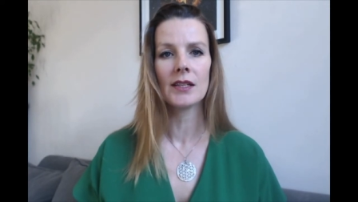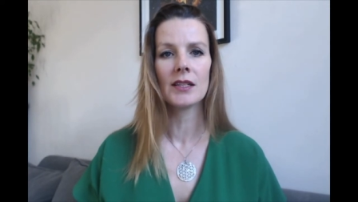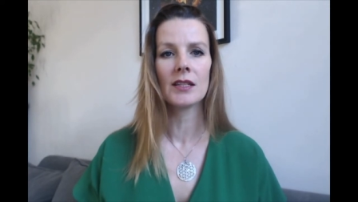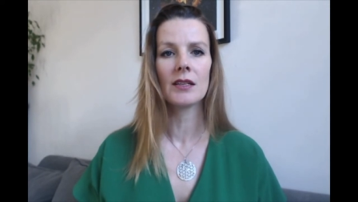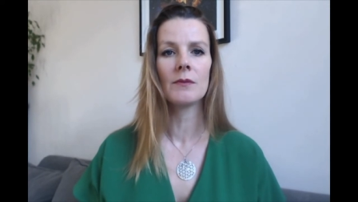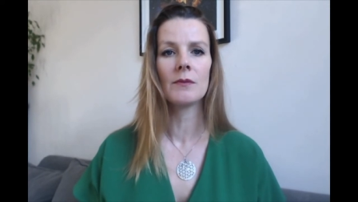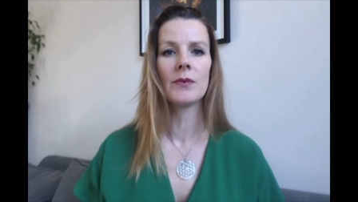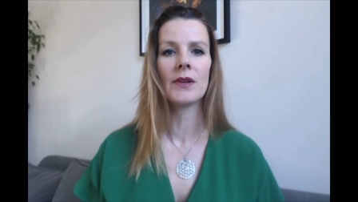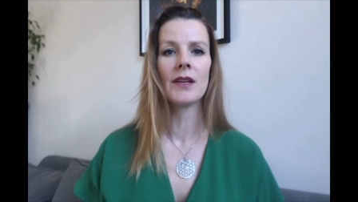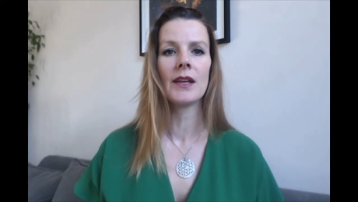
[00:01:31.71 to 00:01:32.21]
to
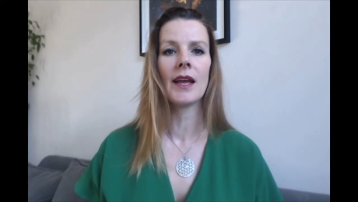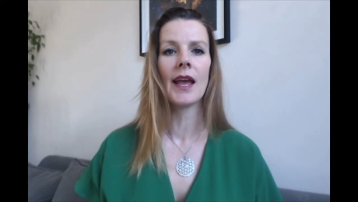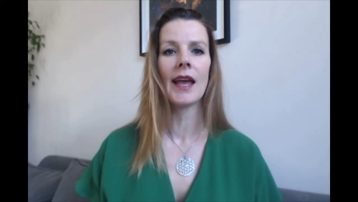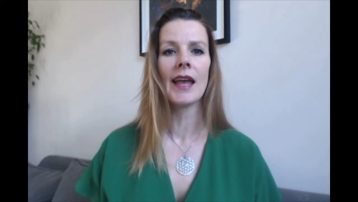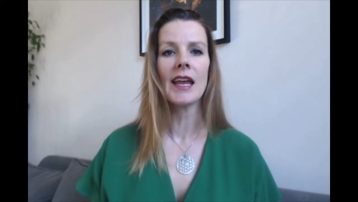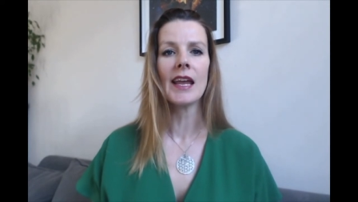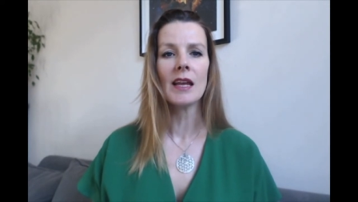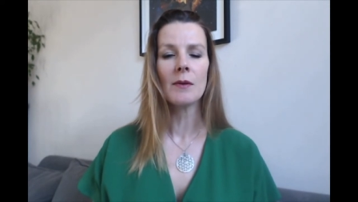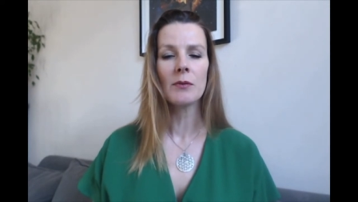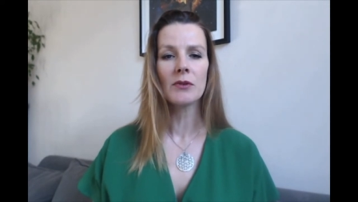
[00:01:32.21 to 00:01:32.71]
be
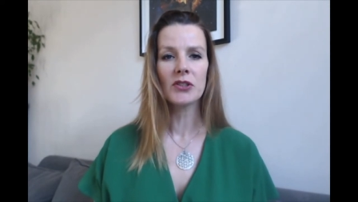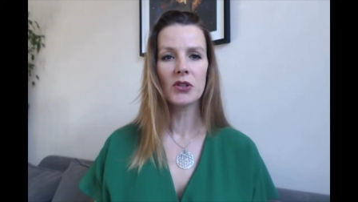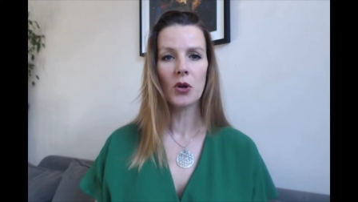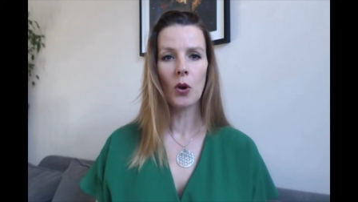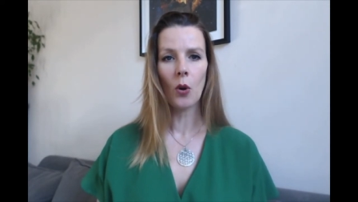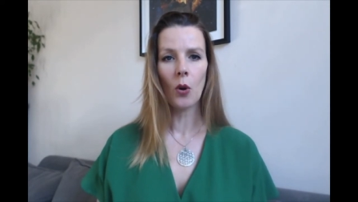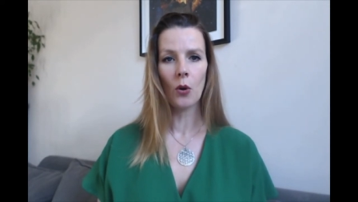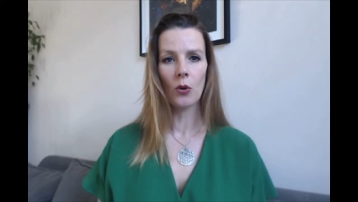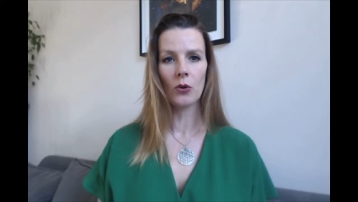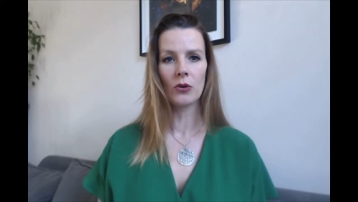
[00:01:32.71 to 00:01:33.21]
able to
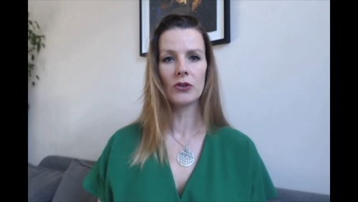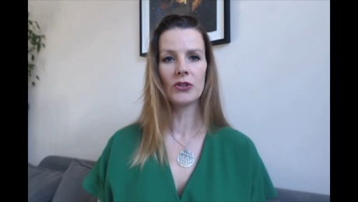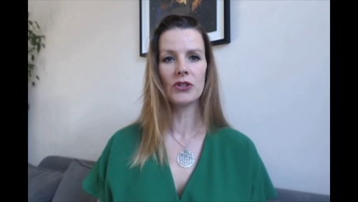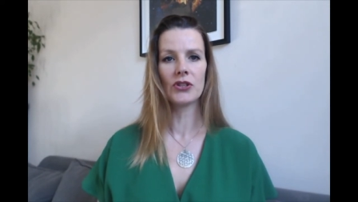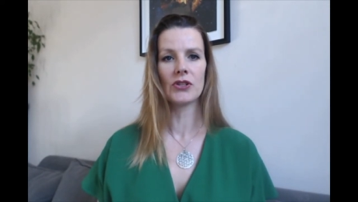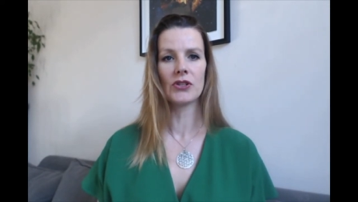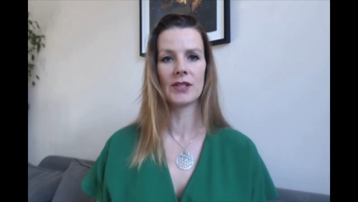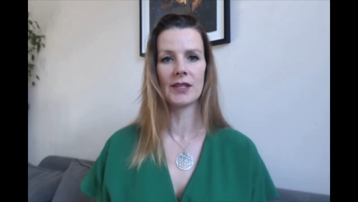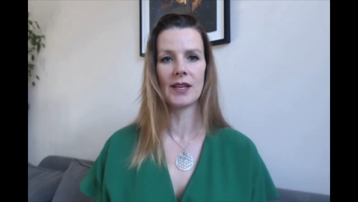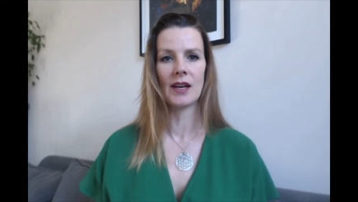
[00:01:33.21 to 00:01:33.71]
hold
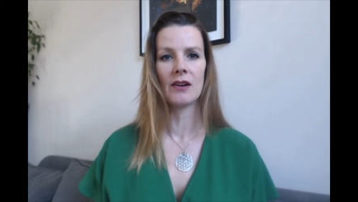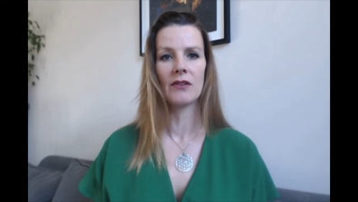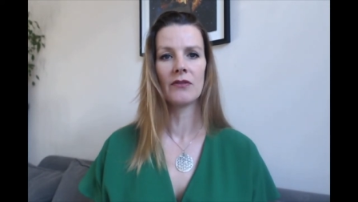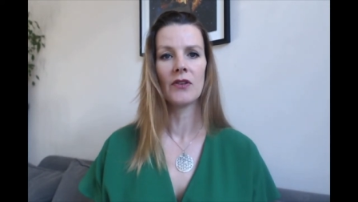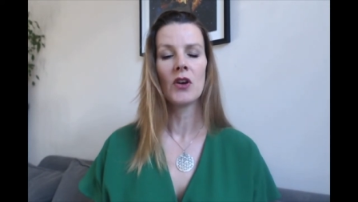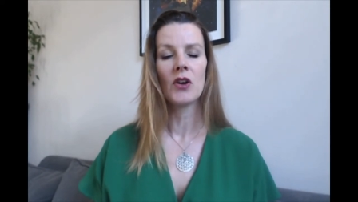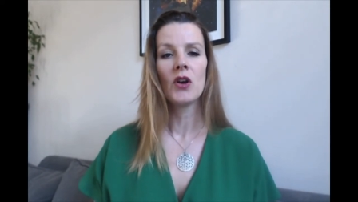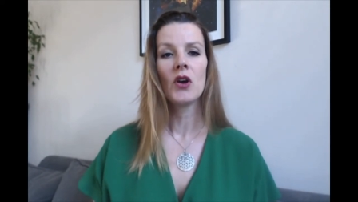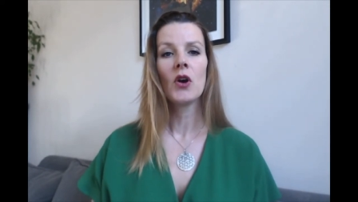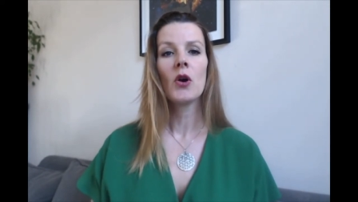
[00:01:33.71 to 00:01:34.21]
yourself
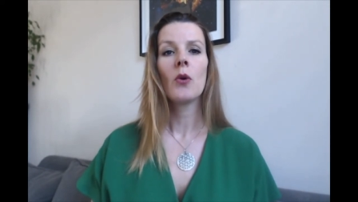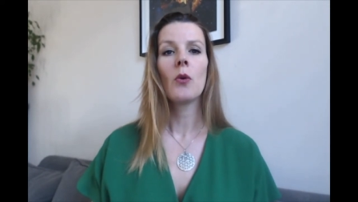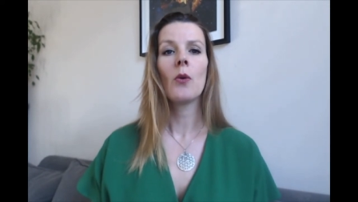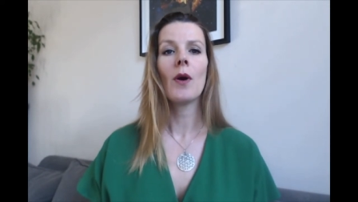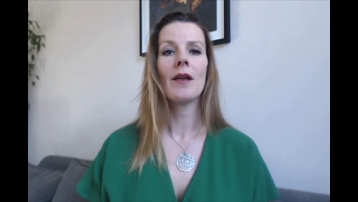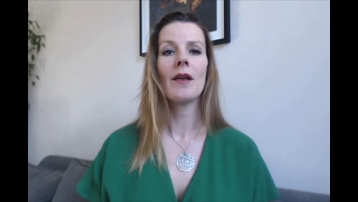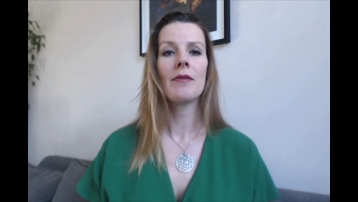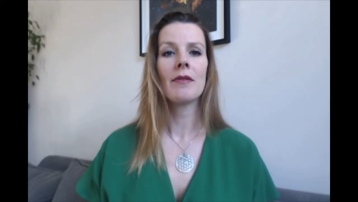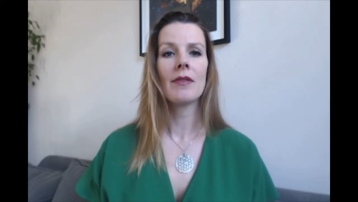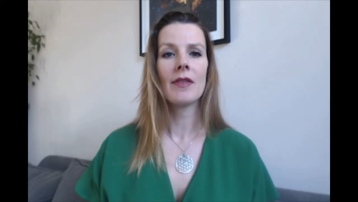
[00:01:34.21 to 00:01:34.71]

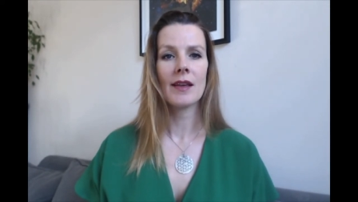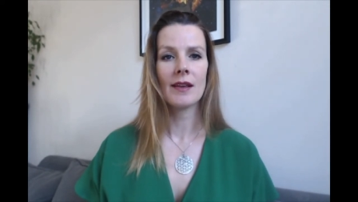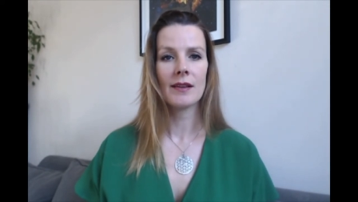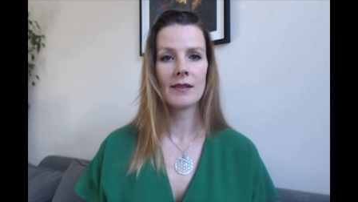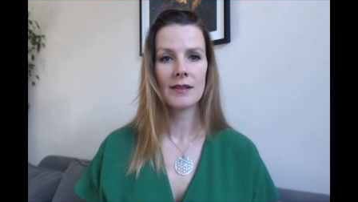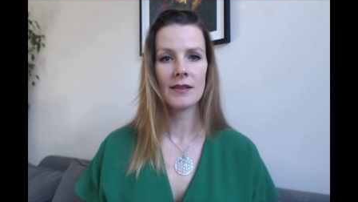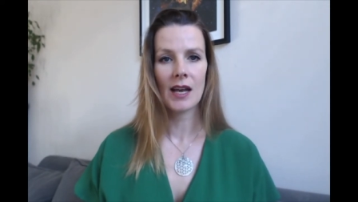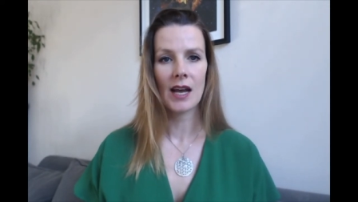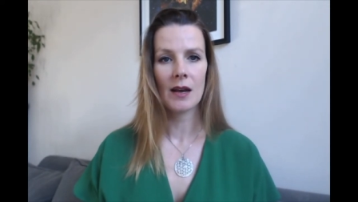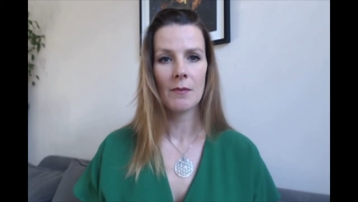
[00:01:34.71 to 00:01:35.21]
when things
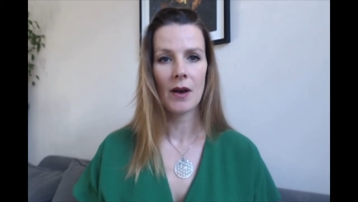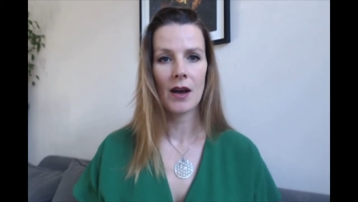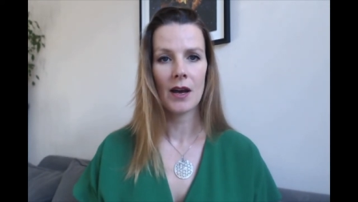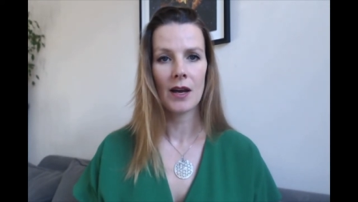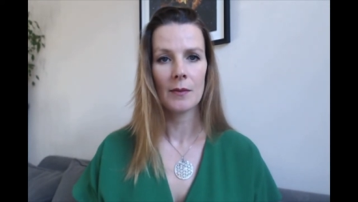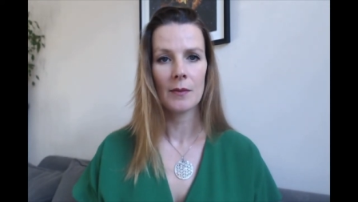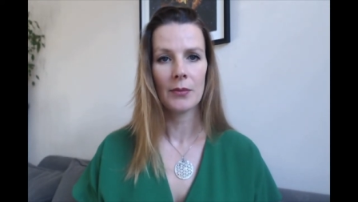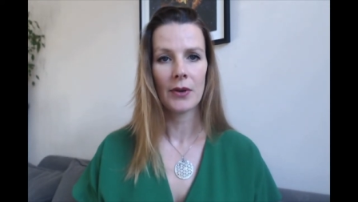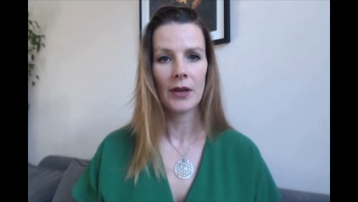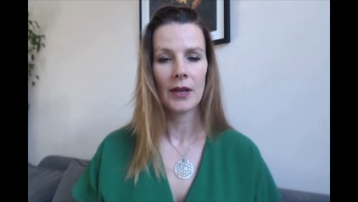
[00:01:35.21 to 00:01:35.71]
come
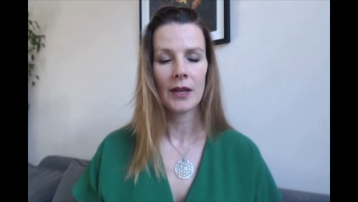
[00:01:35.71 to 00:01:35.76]
up.